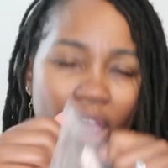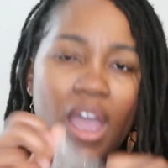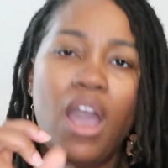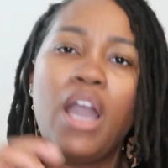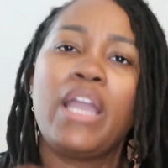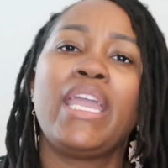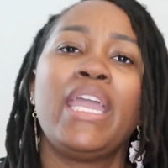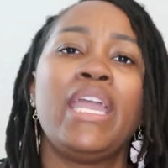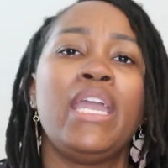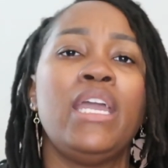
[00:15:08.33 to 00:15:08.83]

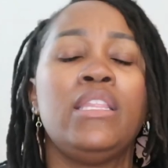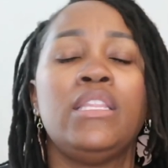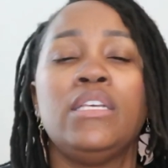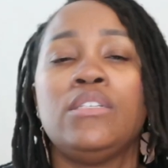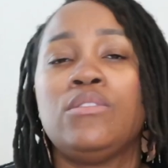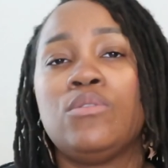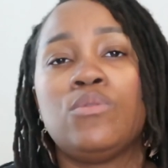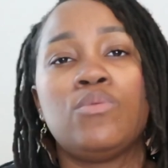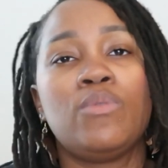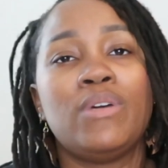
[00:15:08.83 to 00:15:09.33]
Again,
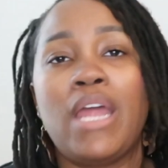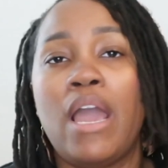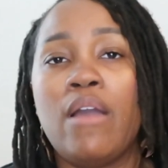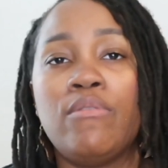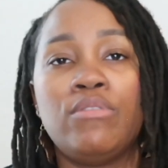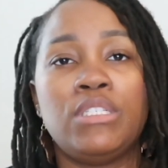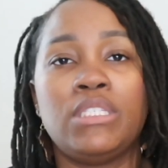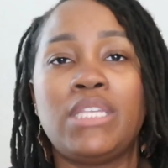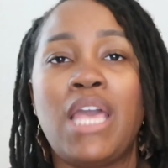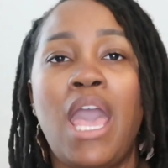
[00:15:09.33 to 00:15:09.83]
this is when I
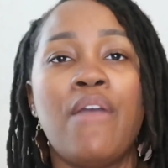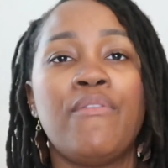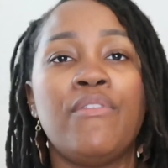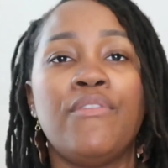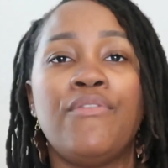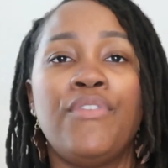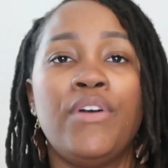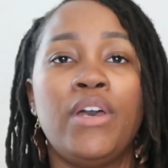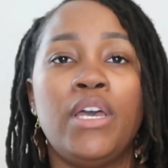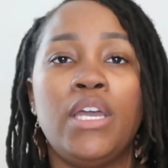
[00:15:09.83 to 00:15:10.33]
was just having
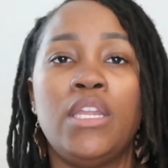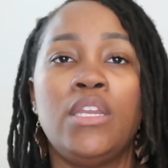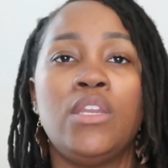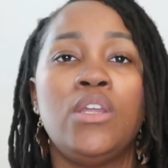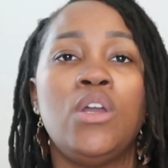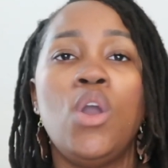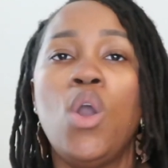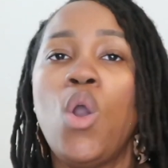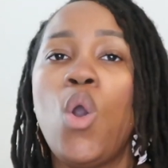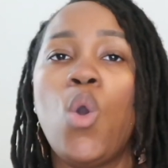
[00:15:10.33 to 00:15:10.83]
fun,
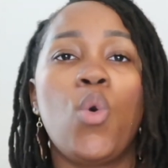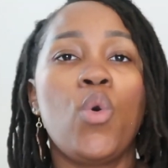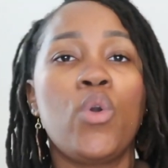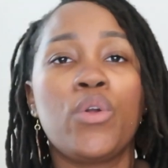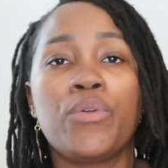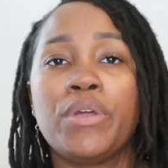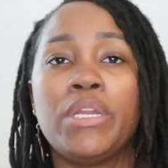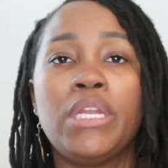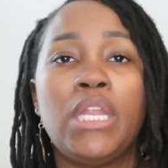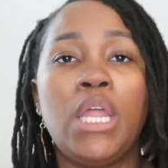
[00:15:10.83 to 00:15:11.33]

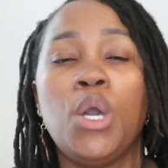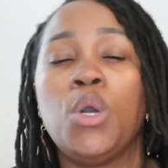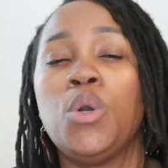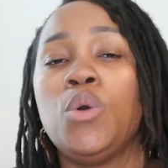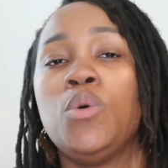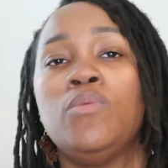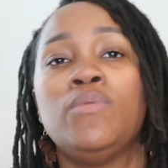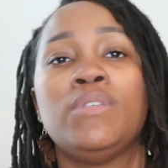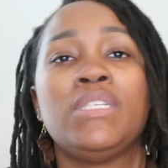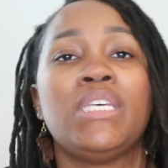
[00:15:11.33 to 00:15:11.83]
ordering
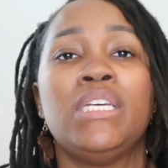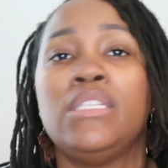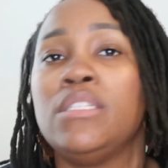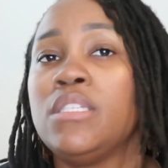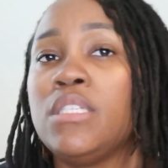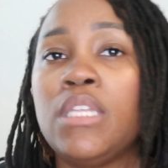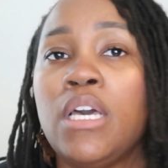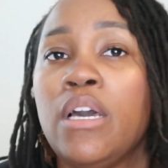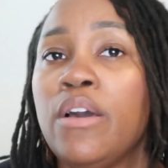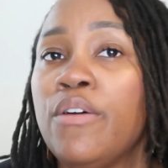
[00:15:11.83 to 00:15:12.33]
loaves and
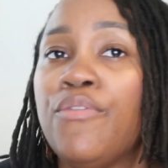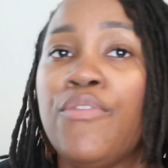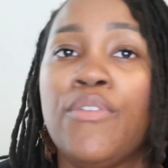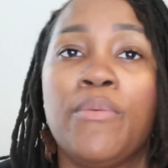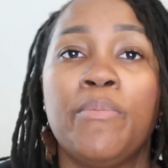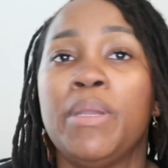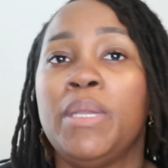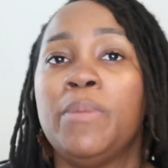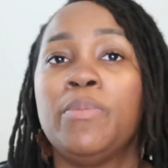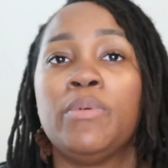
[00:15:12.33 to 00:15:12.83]
stuff
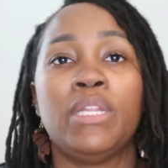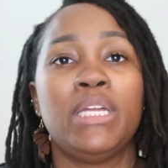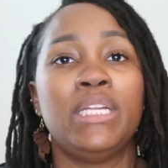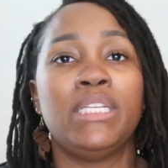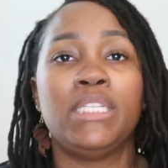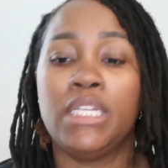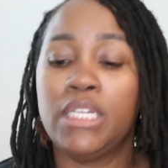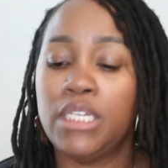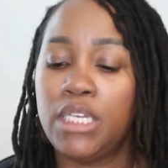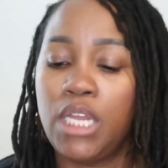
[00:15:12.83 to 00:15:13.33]
from people and
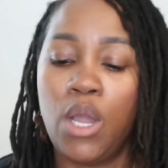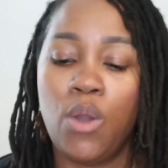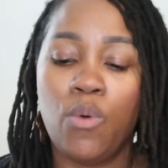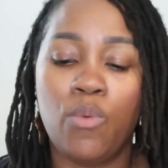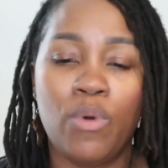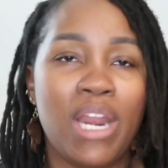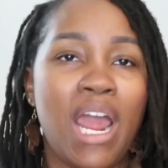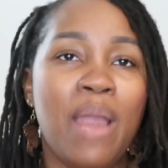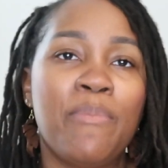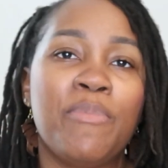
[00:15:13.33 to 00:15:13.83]
didn't know
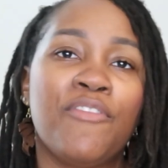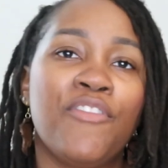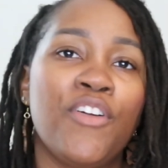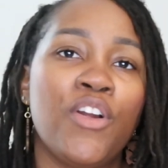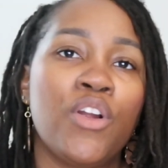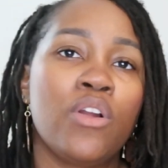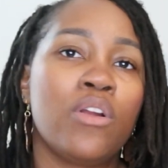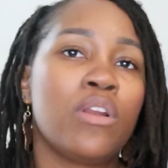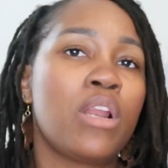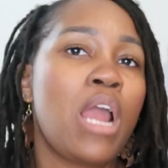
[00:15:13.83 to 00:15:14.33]
what I
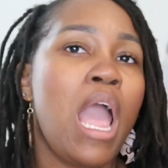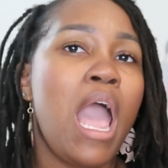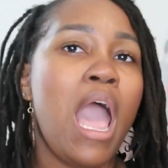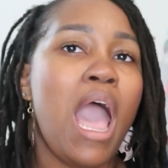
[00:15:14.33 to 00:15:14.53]
preferred.